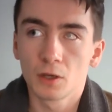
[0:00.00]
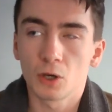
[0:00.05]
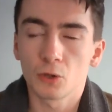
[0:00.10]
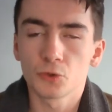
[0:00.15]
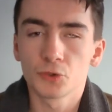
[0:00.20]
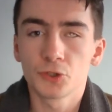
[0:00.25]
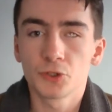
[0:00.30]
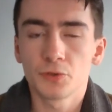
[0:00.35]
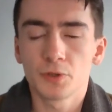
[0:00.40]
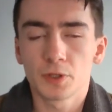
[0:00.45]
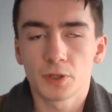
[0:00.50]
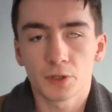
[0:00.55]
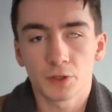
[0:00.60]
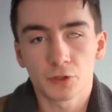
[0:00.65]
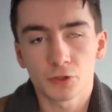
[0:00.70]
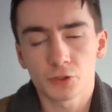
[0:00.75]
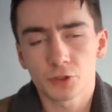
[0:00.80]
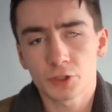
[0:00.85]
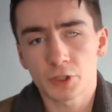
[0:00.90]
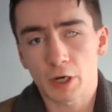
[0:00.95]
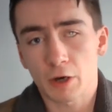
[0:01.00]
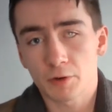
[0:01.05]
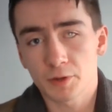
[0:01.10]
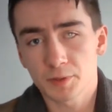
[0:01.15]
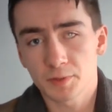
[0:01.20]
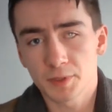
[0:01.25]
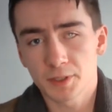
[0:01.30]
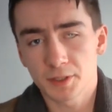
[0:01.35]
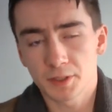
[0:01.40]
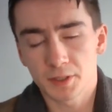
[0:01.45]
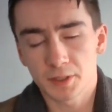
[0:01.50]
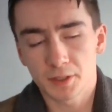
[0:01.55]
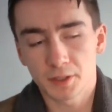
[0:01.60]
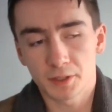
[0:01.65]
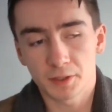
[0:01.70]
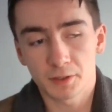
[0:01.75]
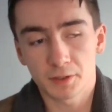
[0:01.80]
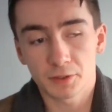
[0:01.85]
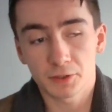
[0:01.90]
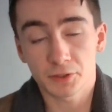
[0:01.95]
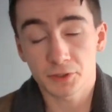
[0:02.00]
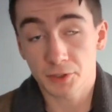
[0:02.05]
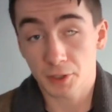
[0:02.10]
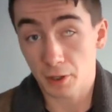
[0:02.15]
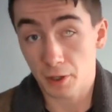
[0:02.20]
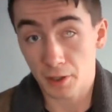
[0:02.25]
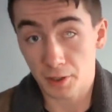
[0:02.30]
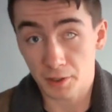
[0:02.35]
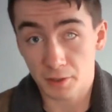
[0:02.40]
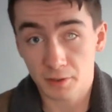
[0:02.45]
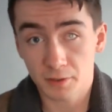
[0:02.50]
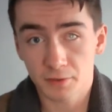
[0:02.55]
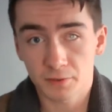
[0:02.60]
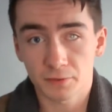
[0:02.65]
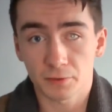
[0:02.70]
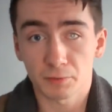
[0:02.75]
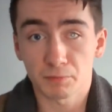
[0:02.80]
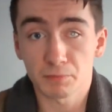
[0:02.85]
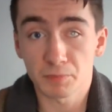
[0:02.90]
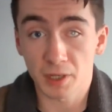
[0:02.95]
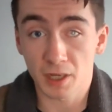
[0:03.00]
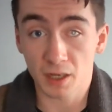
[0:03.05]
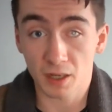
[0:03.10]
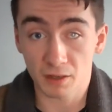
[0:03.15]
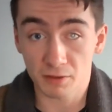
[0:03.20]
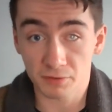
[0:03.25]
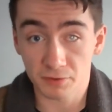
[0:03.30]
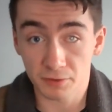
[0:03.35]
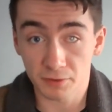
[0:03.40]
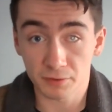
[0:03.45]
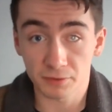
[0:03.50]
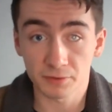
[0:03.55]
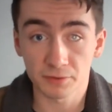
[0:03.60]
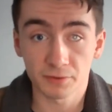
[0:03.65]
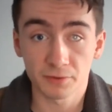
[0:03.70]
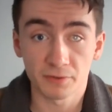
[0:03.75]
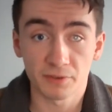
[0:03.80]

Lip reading: I was doing a charity skydive on behalf of